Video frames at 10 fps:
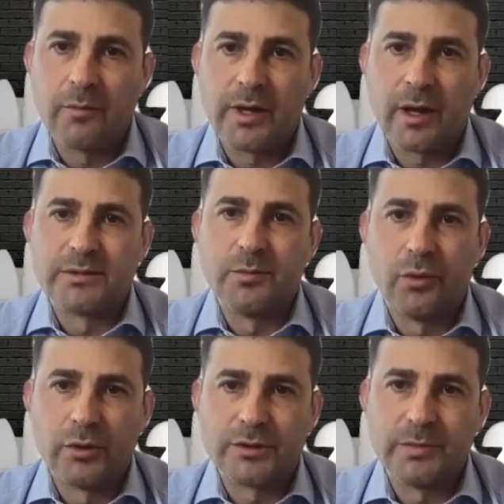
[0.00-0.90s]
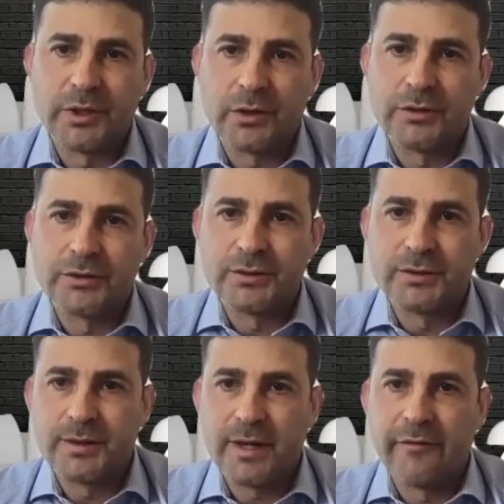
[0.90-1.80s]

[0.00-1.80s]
becomes important because